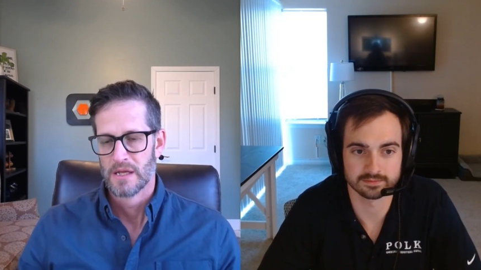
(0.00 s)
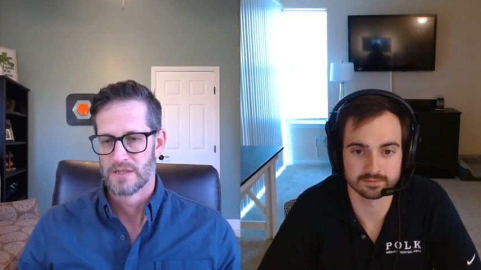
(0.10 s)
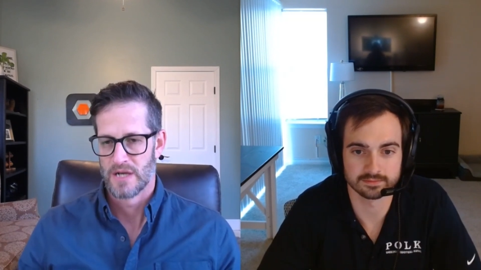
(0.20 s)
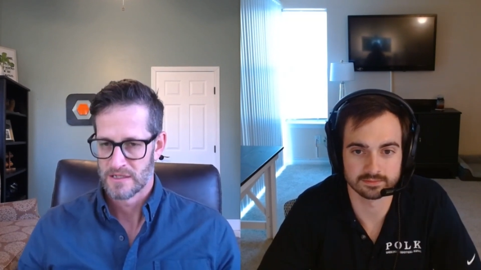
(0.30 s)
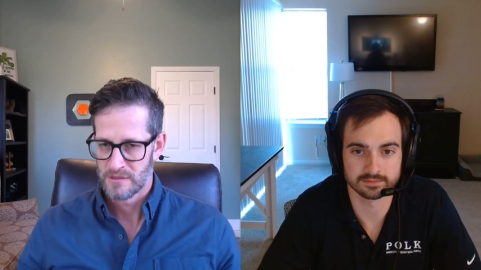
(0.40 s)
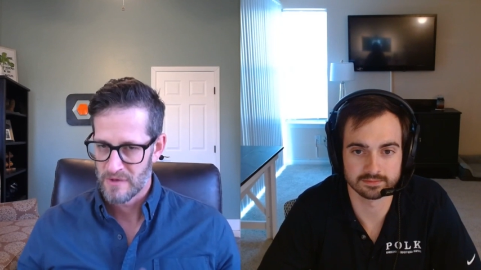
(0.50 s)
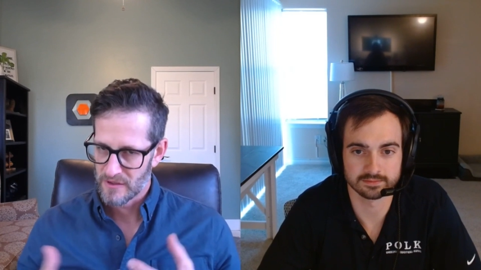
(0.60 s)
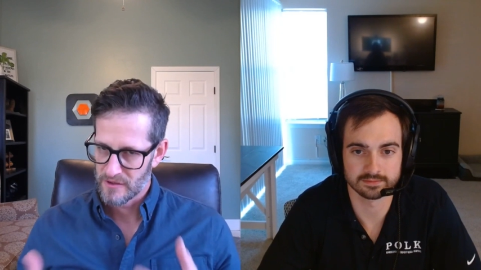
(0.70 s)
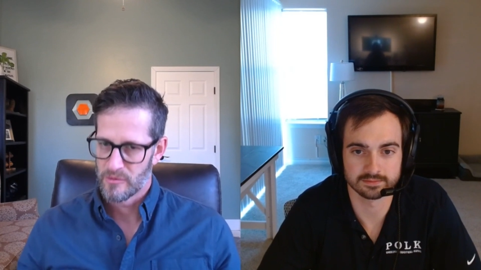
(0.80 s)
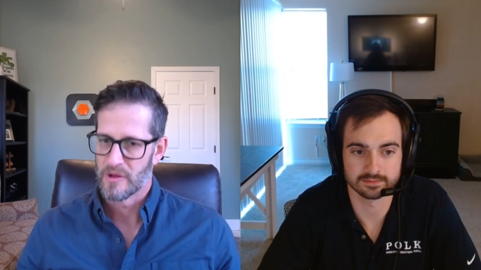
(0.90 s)
Speaker 1: Talk to me a
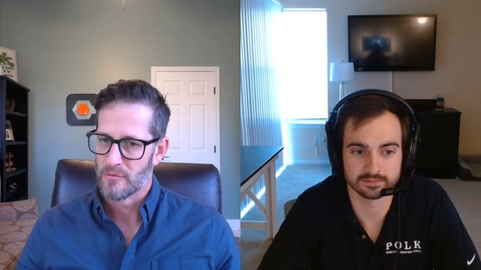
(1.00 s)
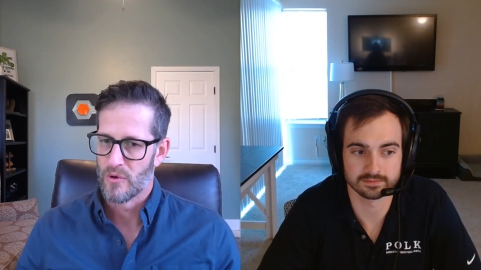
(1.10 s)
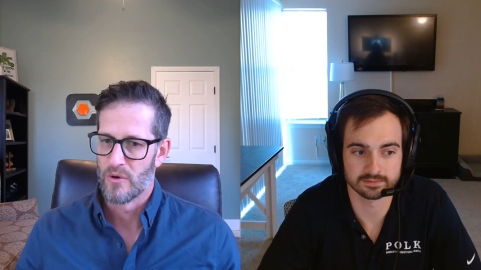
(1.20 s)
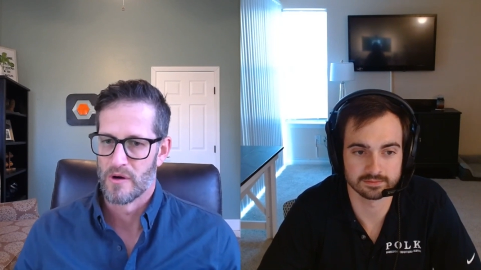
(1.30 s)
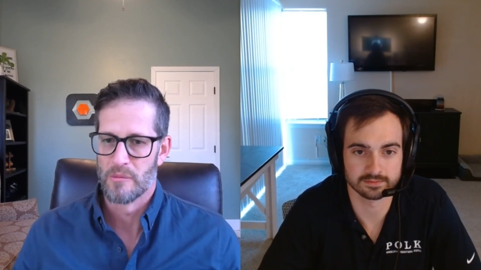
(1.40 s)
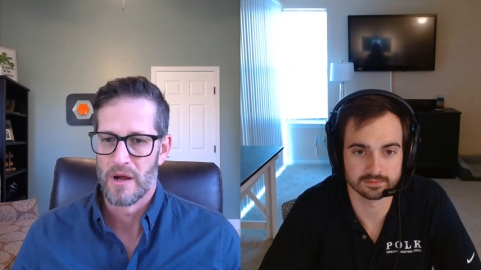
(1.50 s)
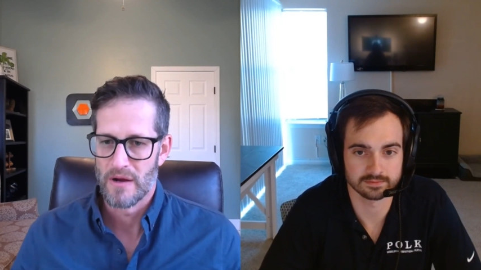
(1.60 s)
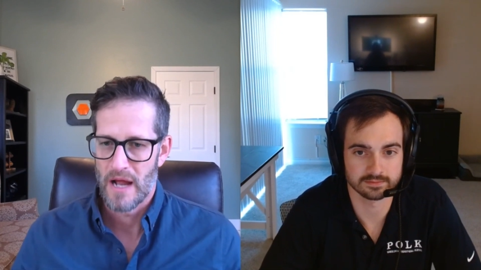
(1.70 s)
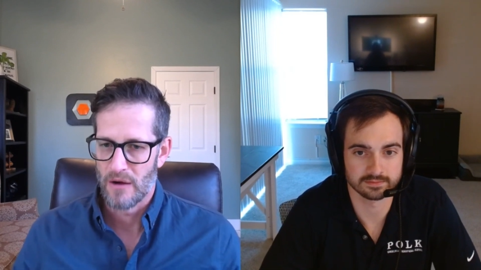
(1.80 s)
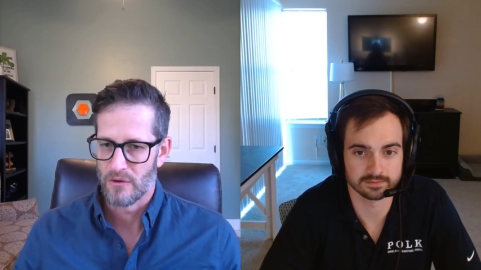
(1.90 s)
little bit more about
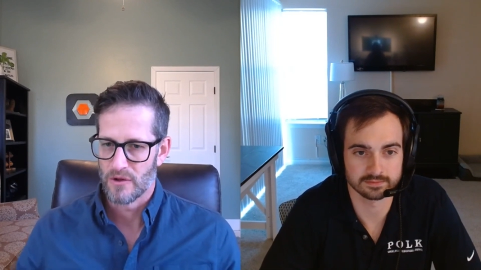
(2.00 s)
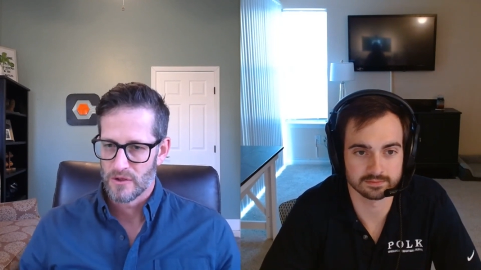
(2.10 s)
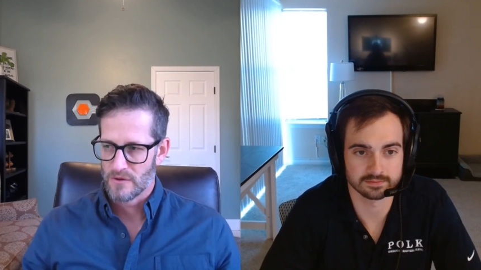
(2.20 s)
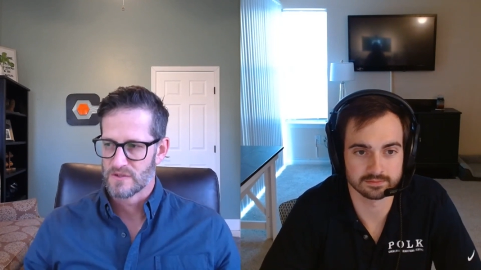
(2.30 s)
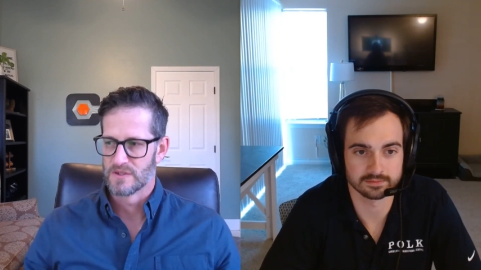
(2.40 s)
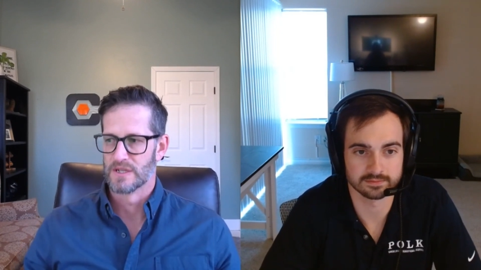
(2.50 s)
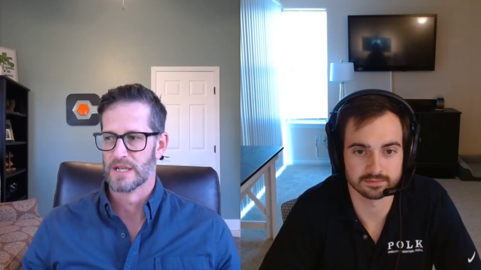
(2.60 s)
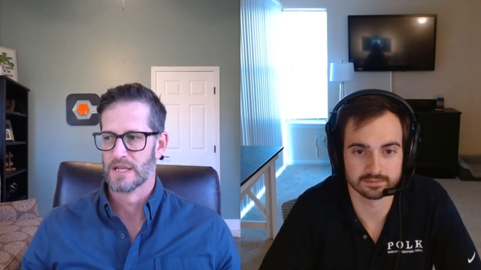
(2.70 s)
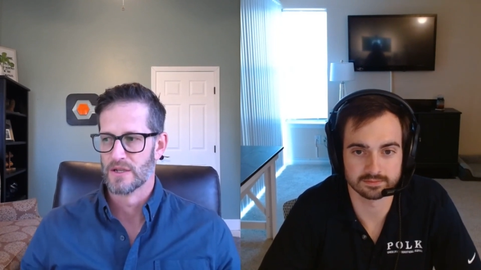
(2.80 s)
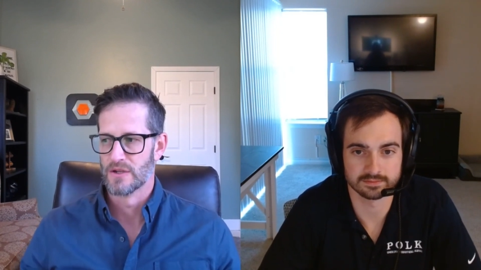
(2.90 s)
how
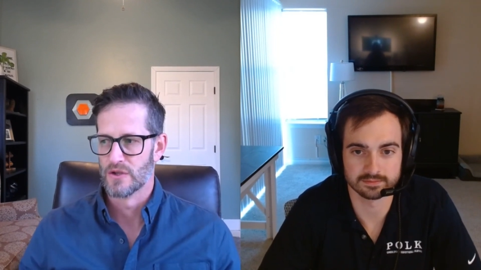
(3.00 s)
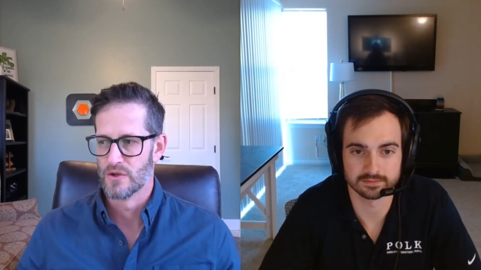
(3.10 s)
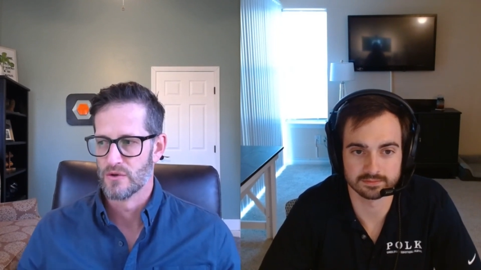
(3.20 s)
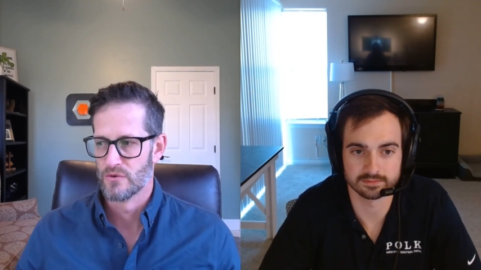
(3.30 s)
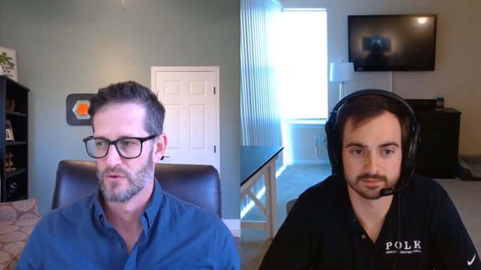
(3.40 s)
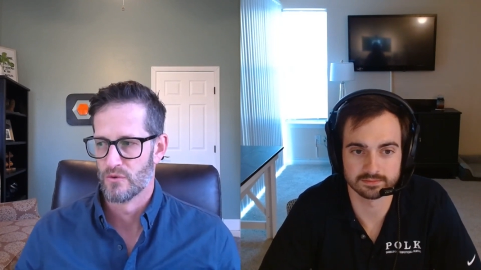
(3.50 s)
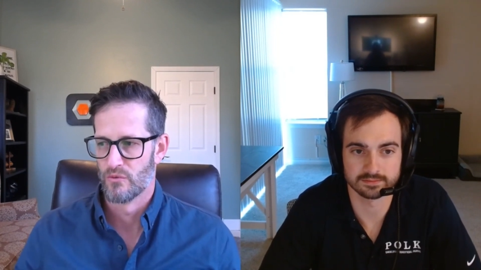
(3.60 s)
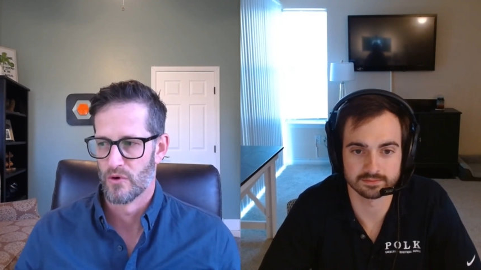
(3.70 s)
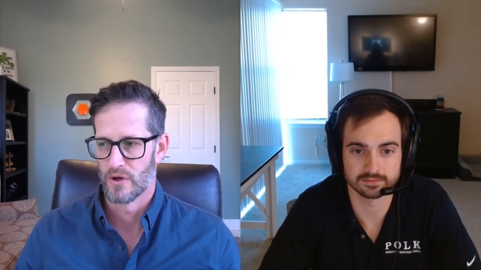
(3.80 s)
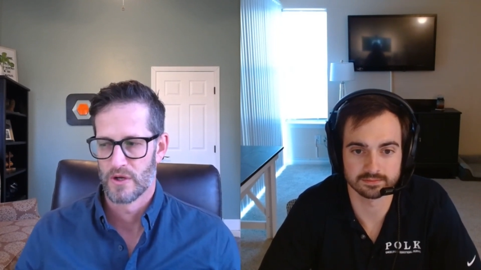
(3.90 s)
closely you
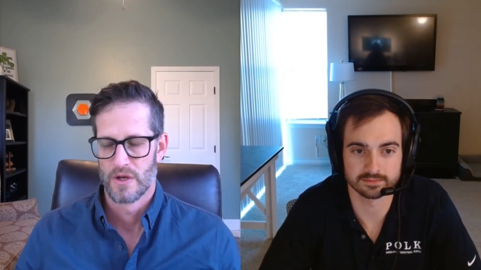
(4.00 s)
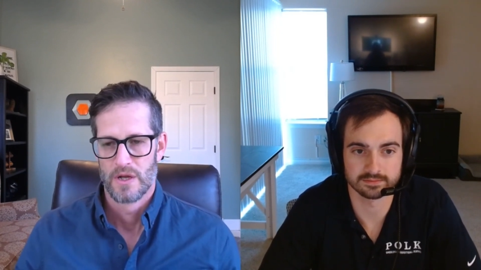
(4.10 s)
work